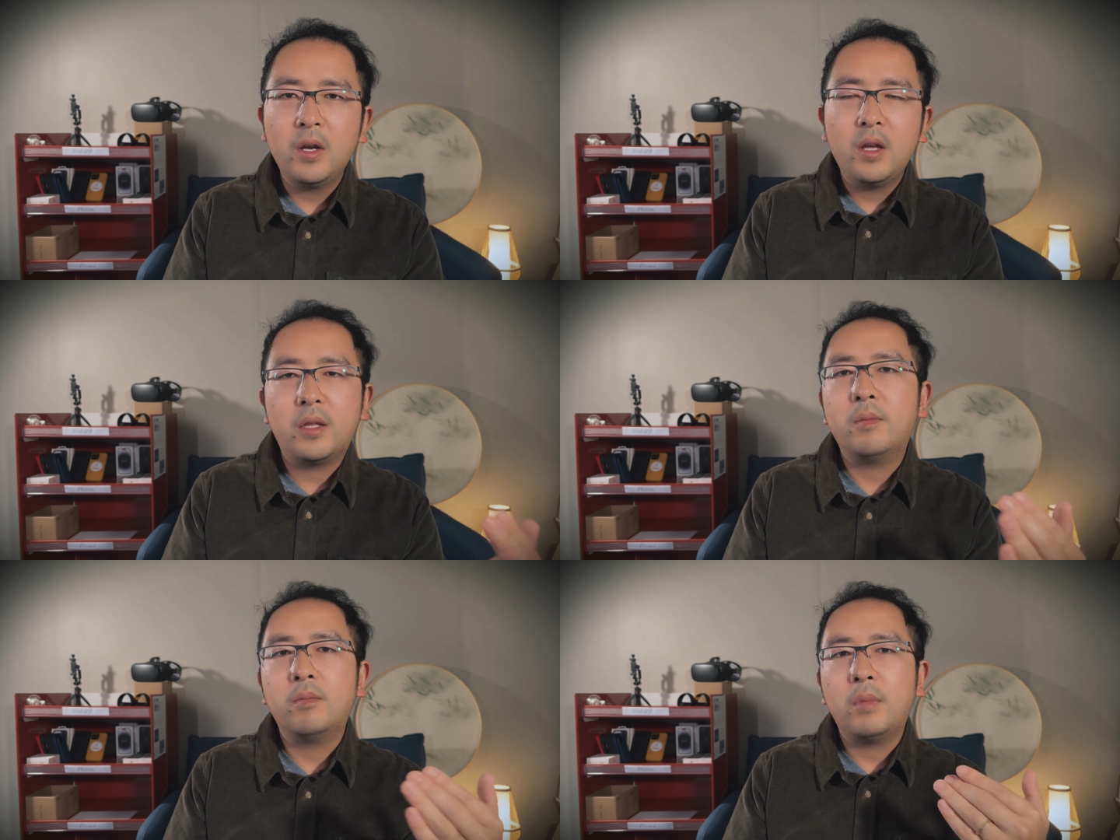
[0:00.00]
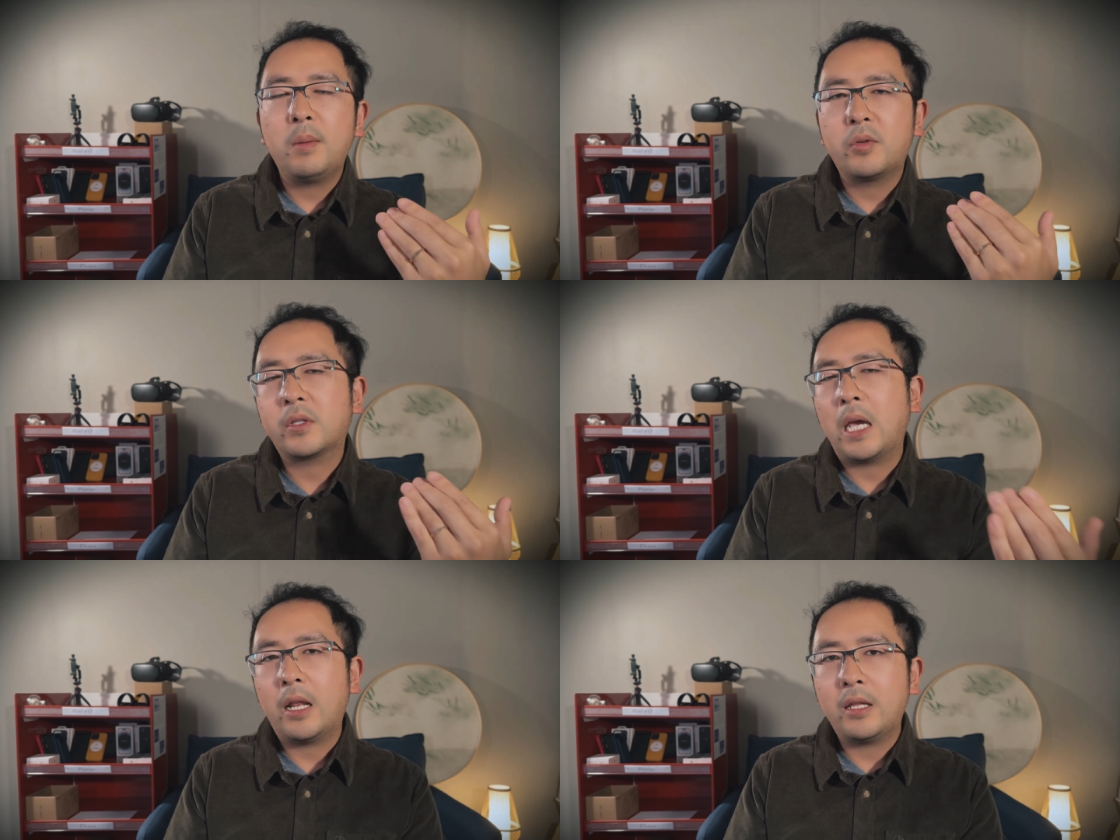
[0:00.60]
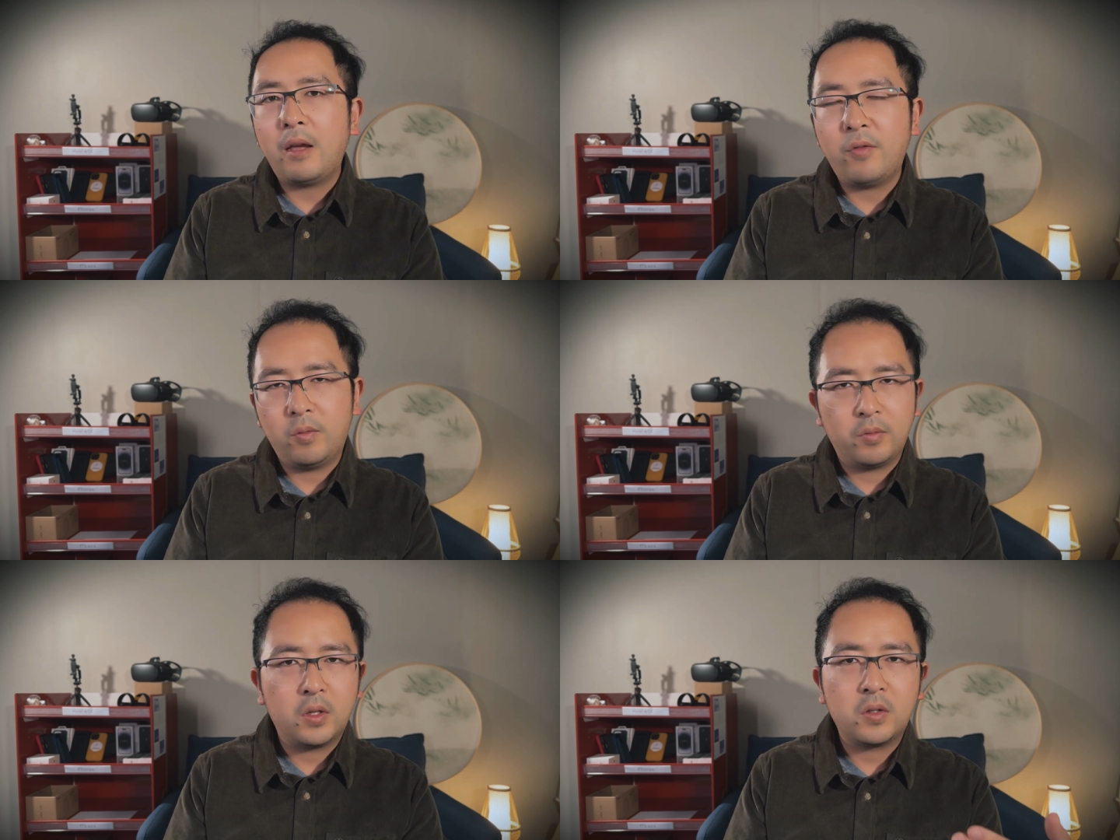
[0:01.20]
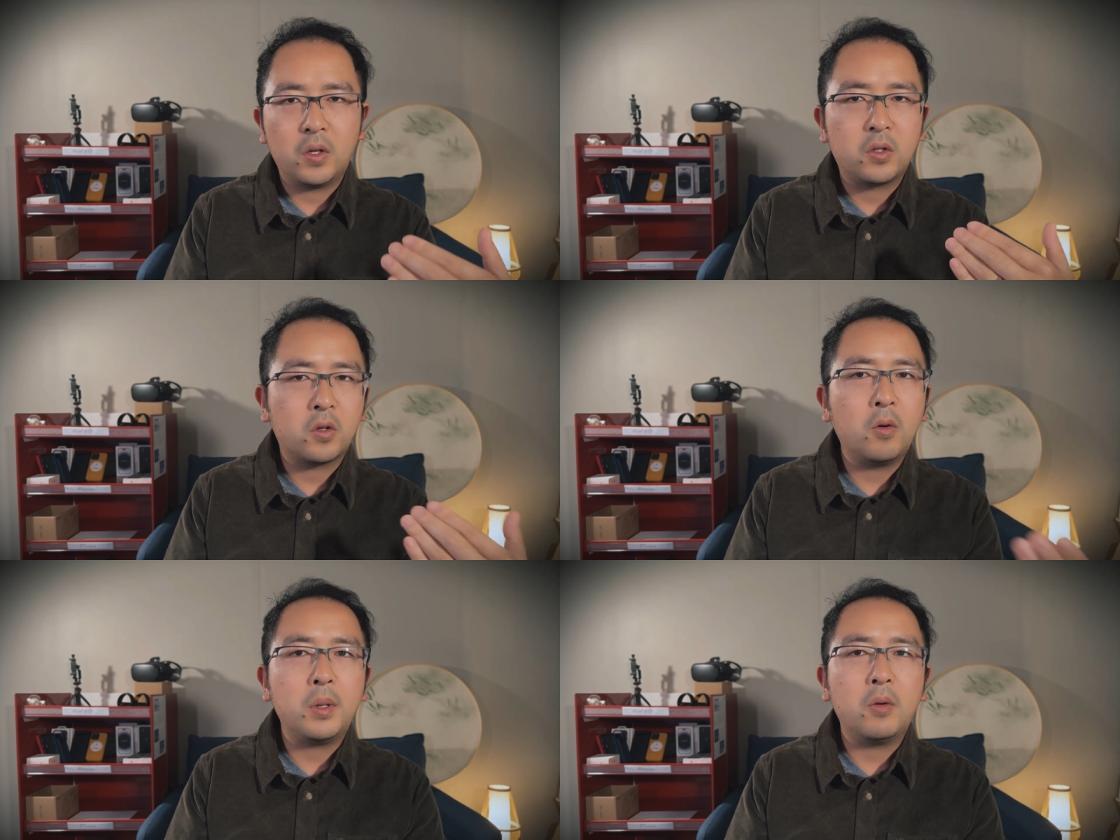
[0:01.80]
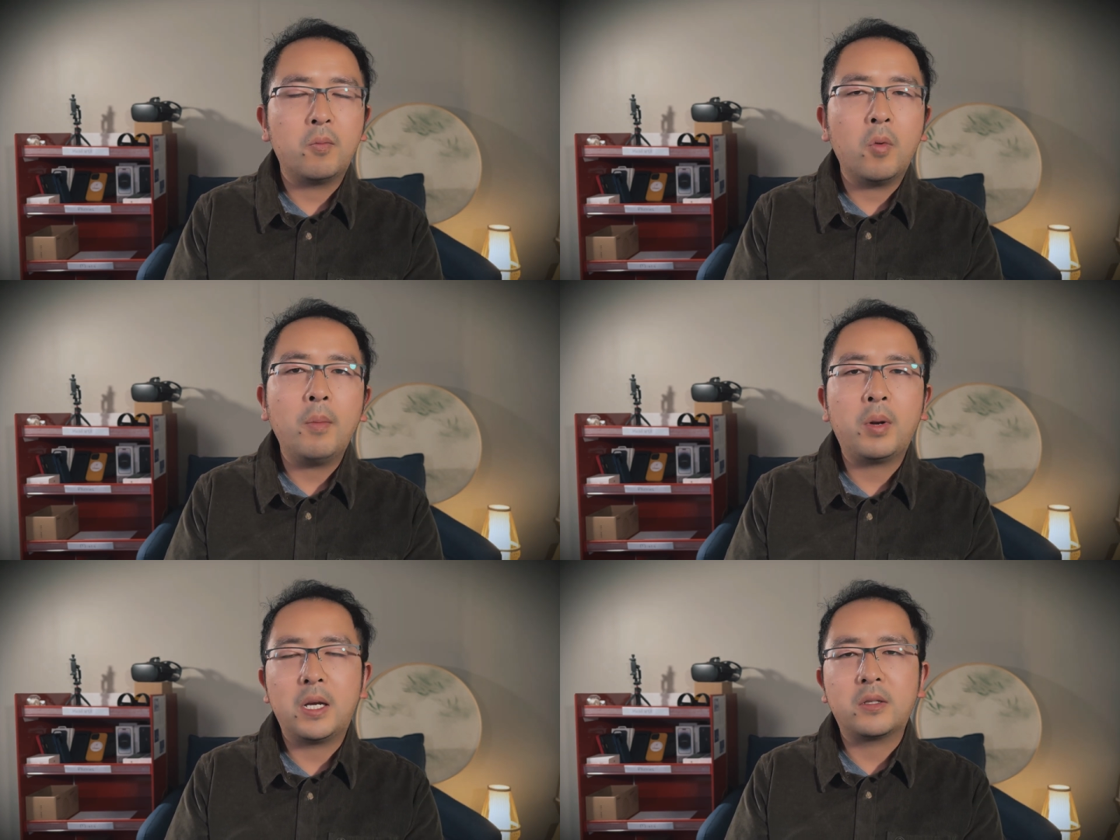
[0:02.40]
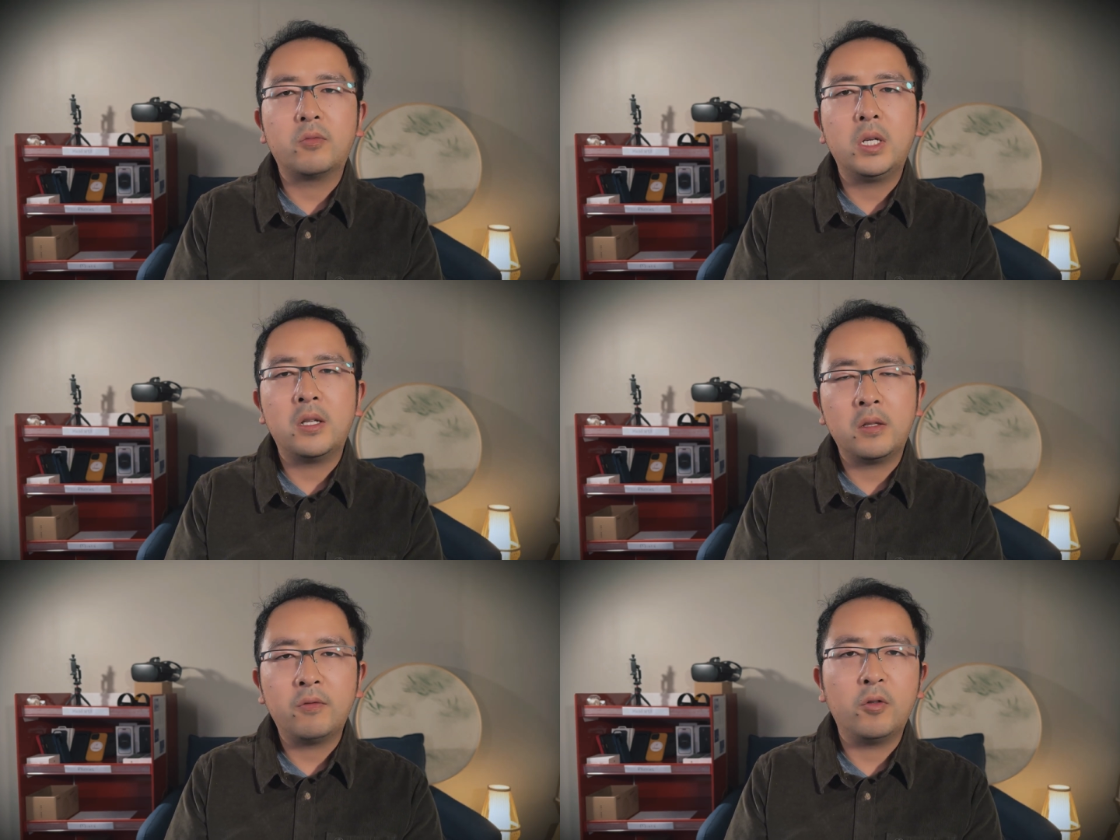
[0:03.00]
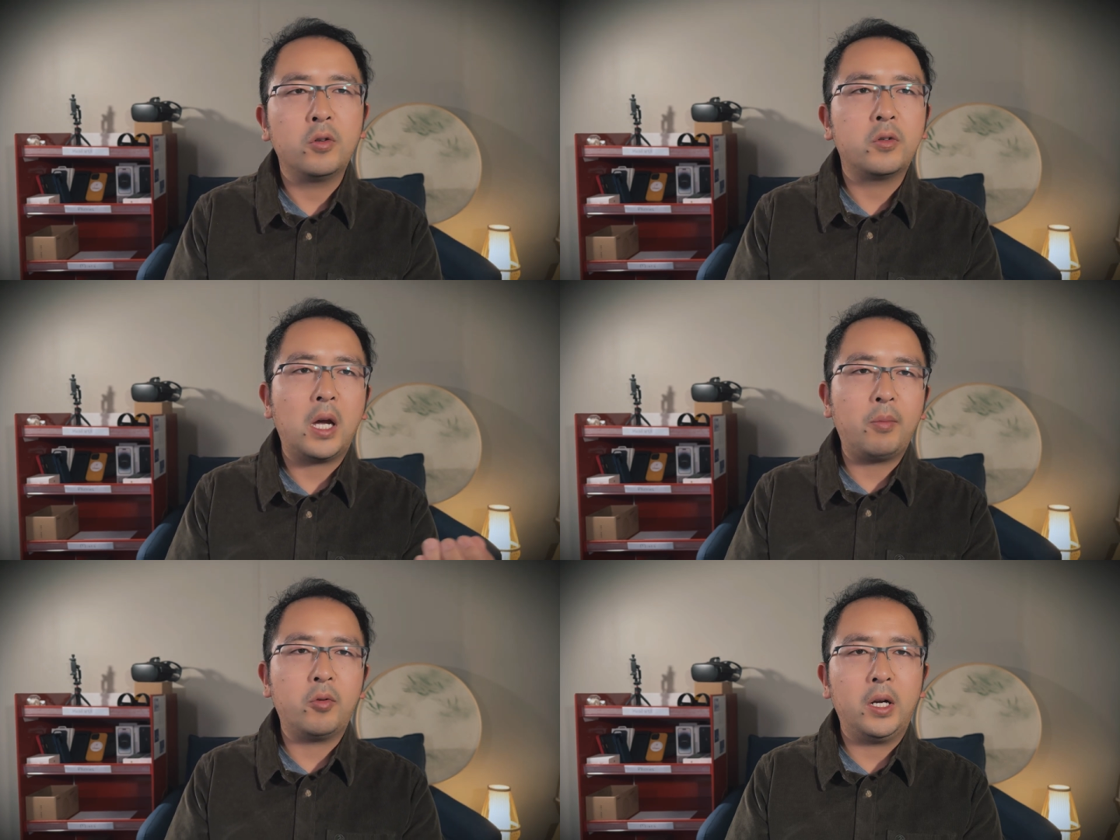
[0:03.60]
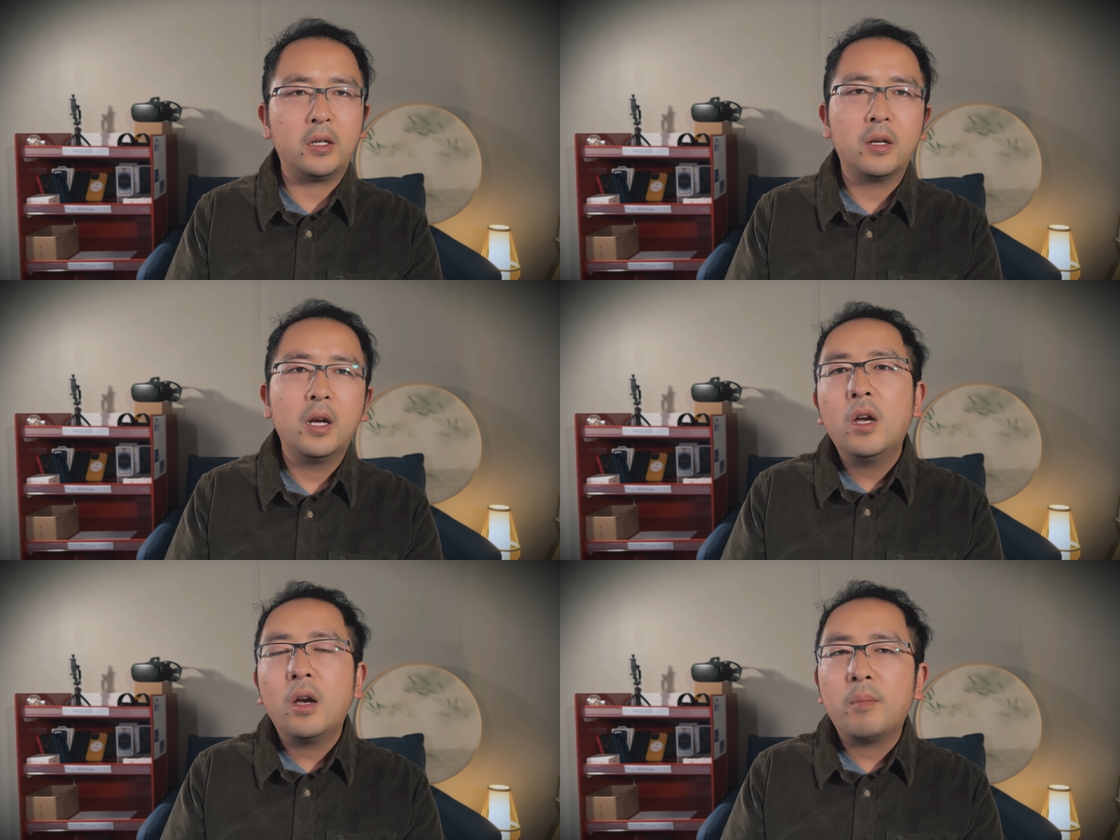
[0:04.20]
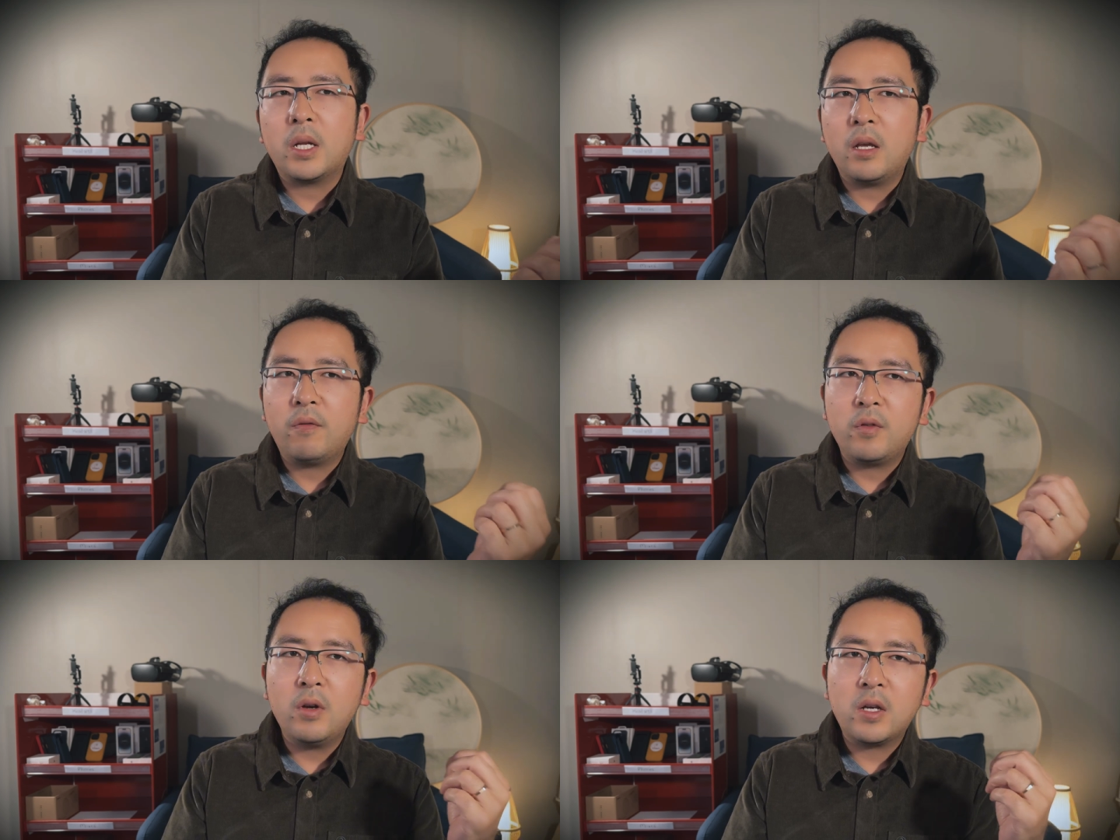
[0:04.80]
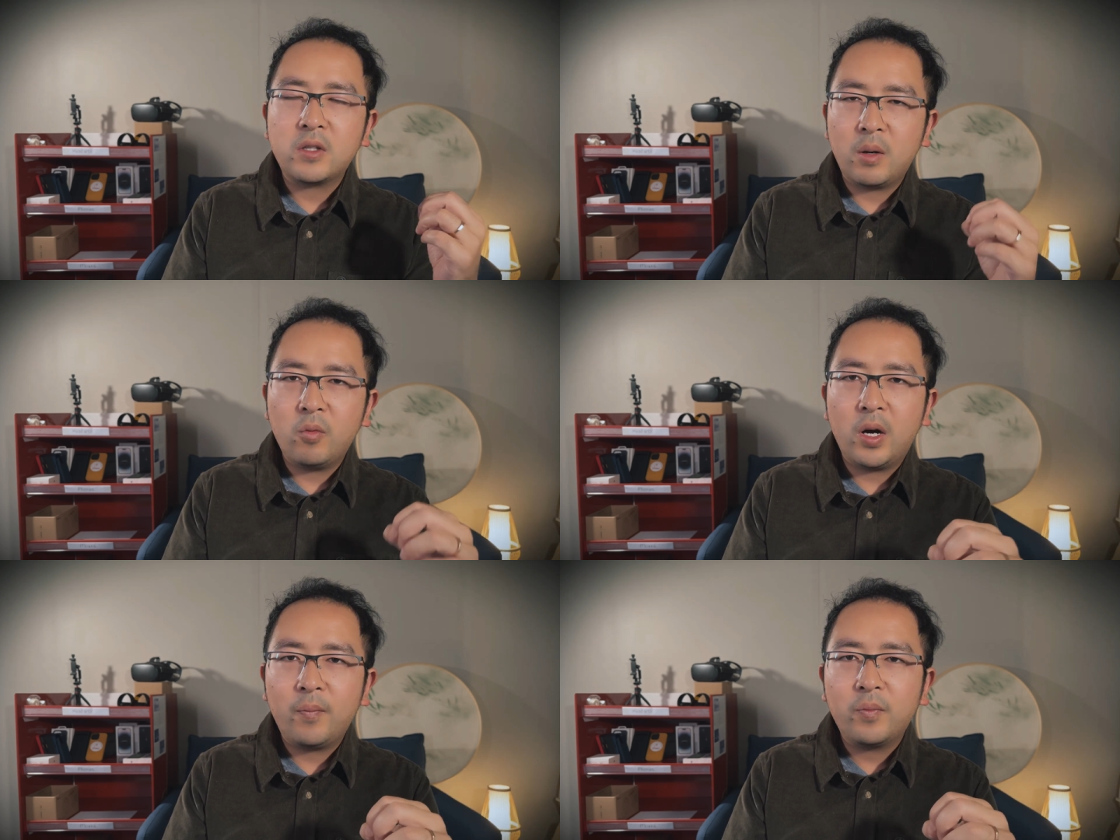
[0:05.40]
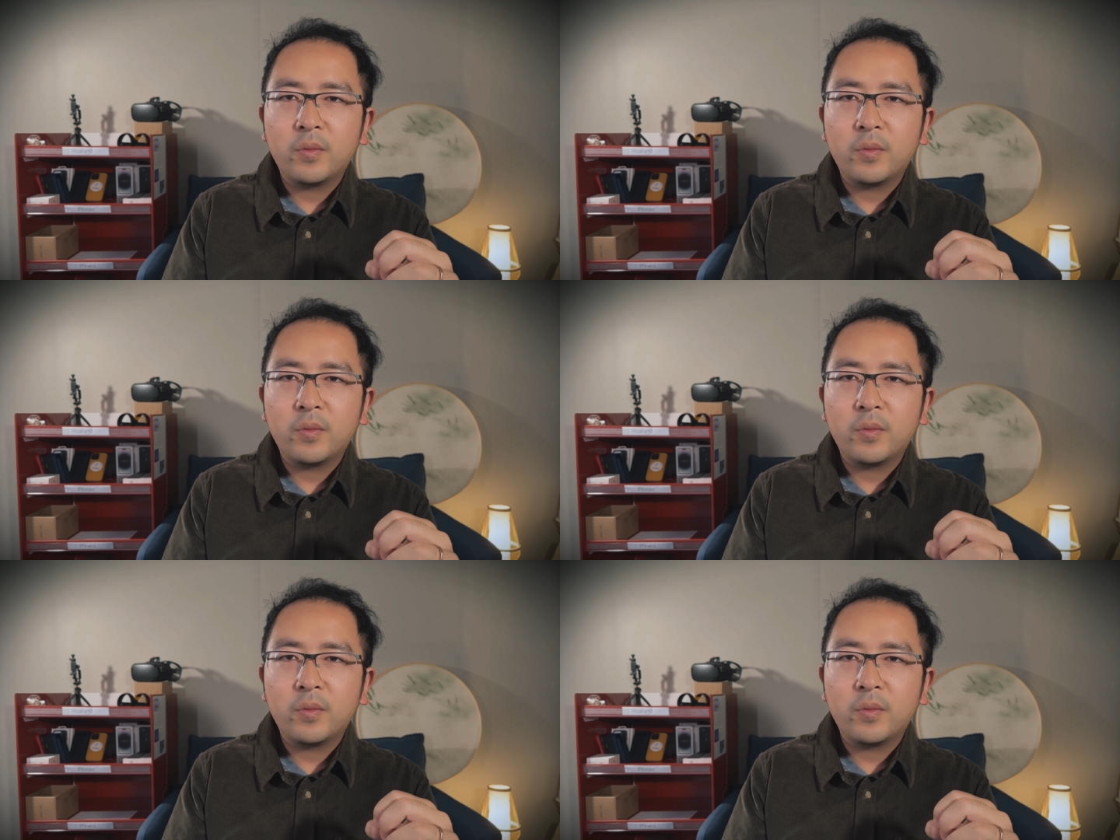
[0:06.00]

then maybe just get an iPhone because it could be one plus the reason for you to upgrade. But if you are someone